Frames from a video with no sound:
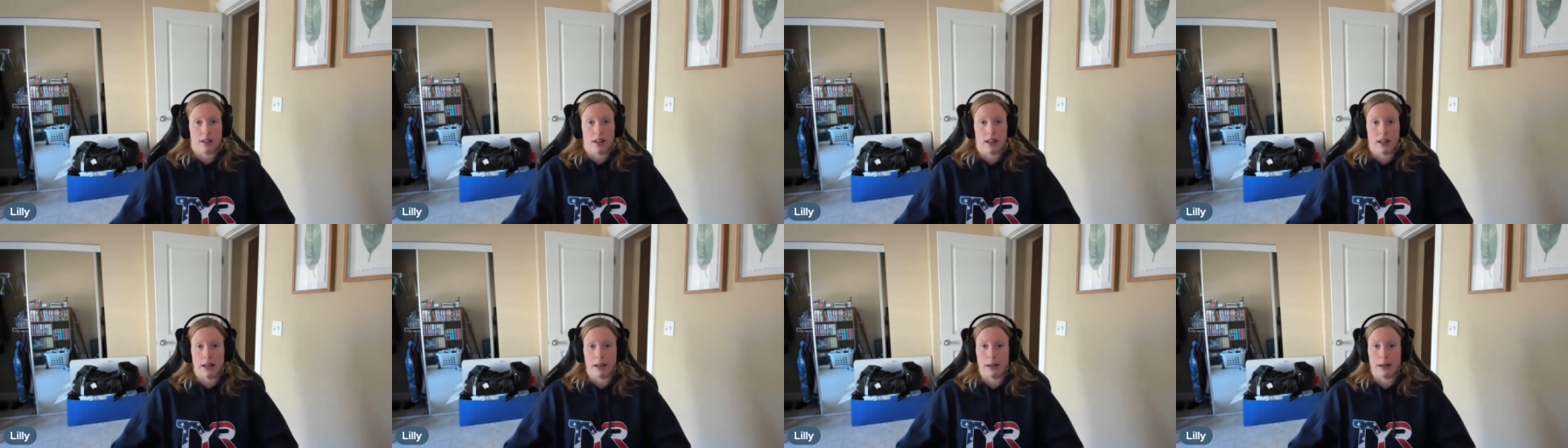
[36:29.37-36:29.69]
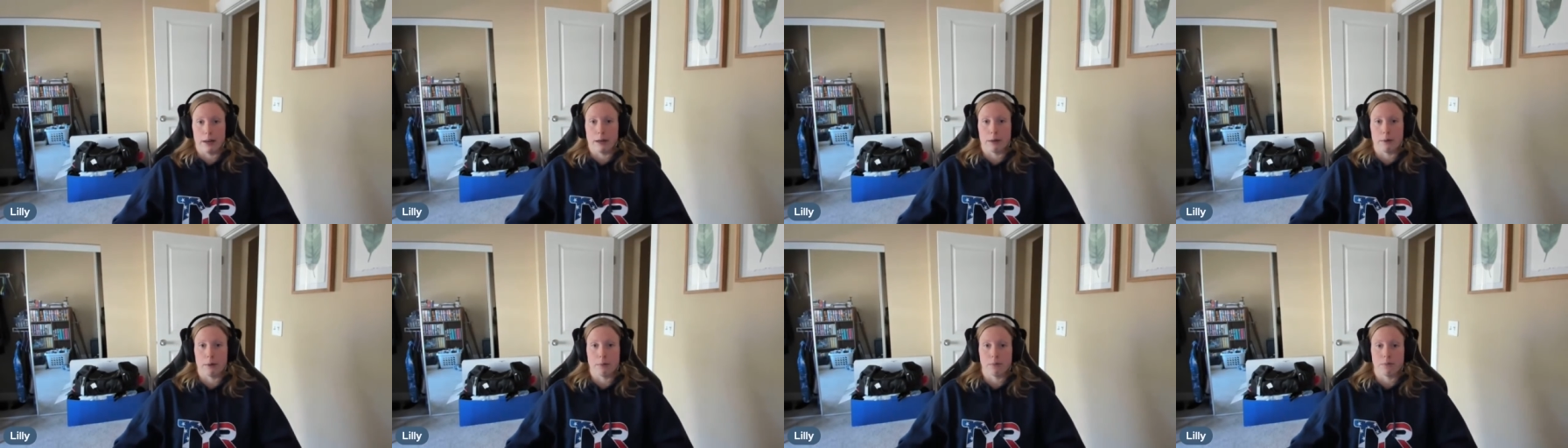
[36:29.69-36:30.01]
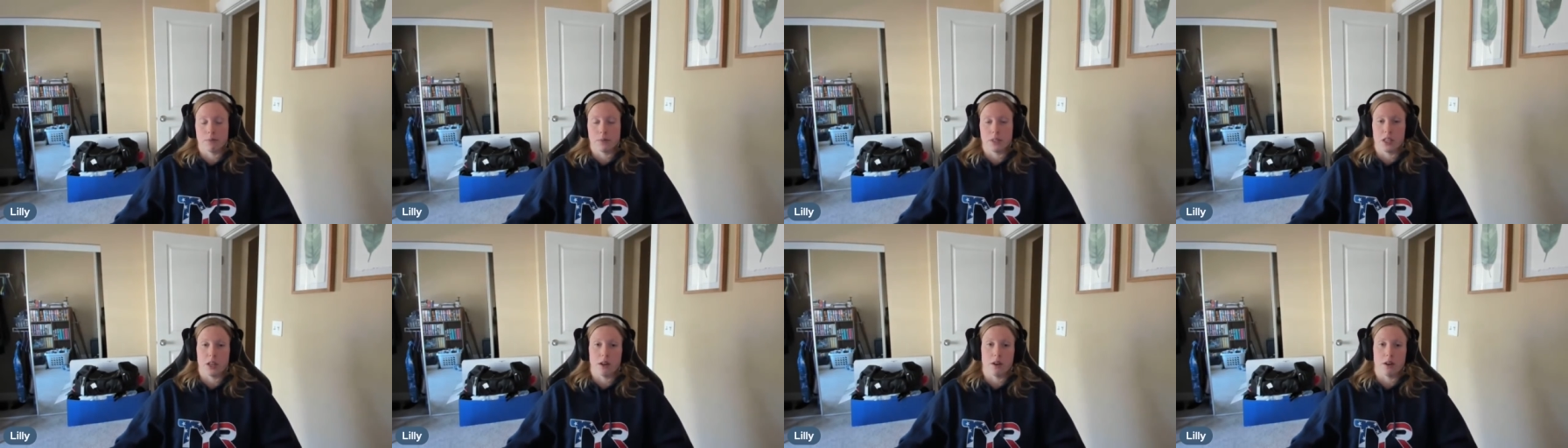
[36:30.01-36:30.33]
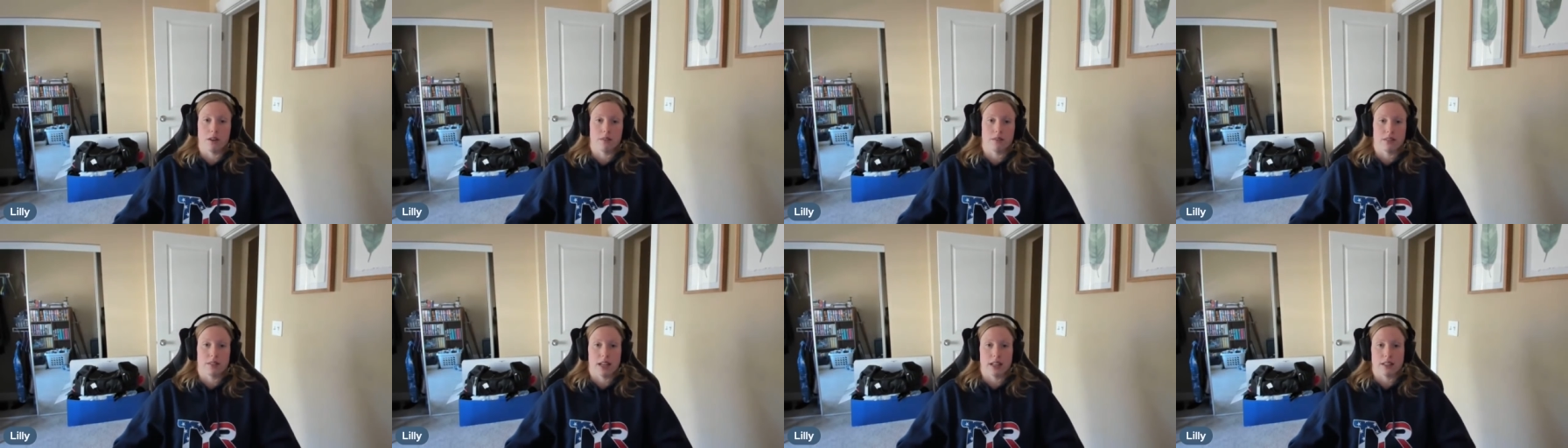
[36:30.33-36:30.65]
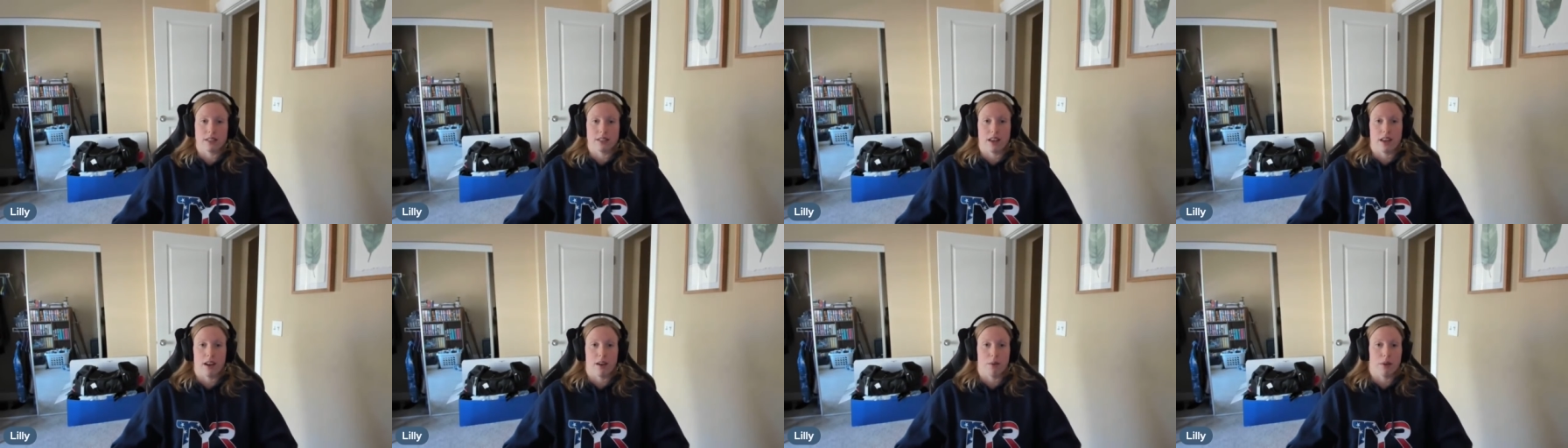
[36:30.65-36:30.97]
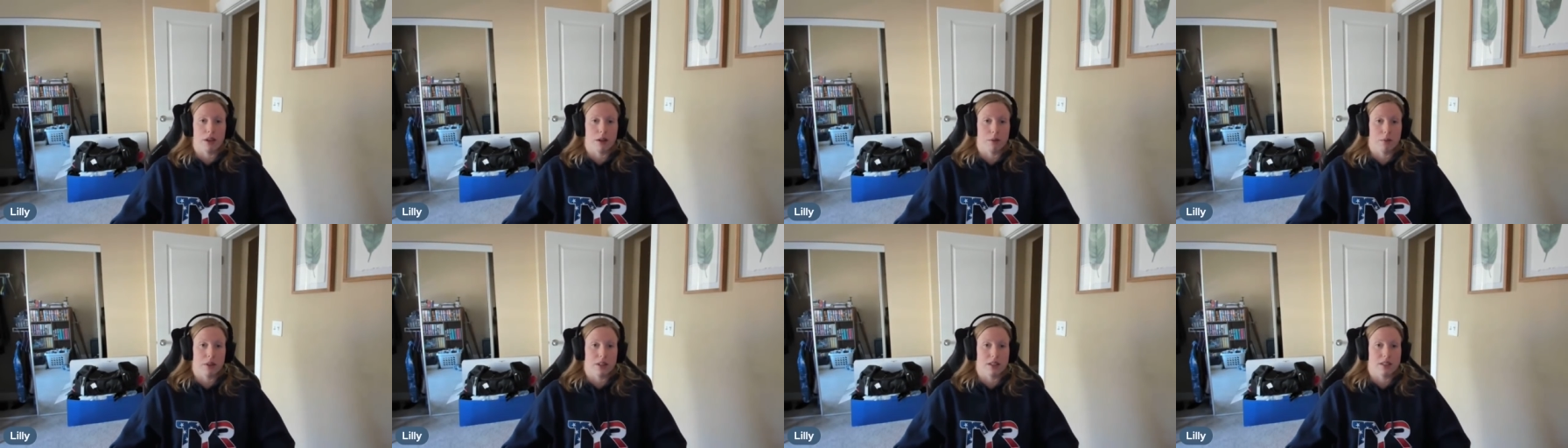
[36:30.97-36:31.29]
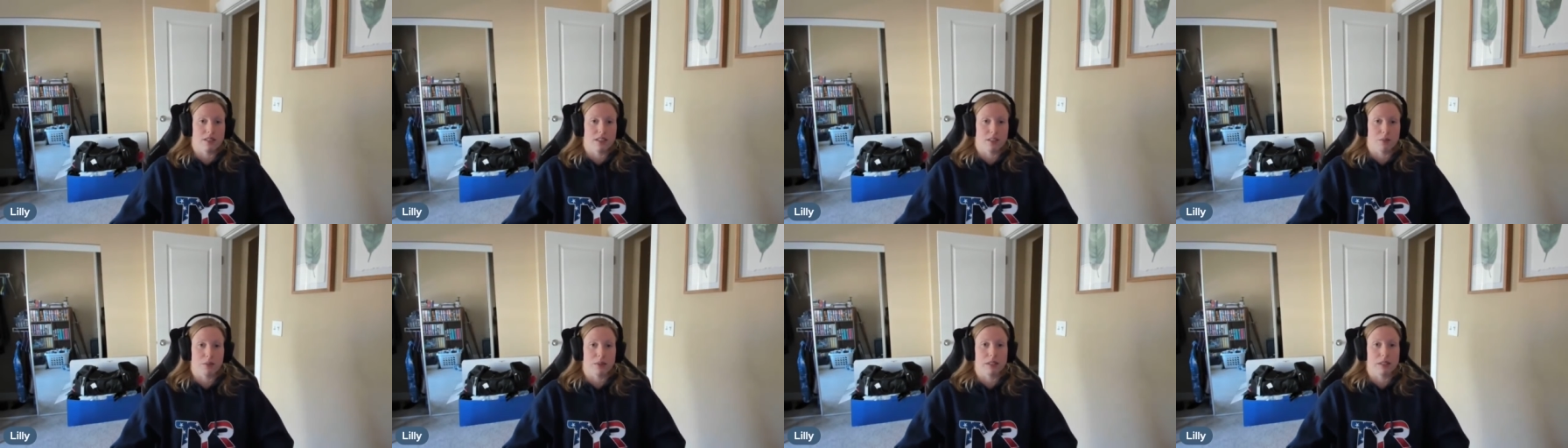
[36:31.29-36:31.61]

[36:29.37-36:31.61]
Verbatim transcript: Um so that's kind of what I'm going to stick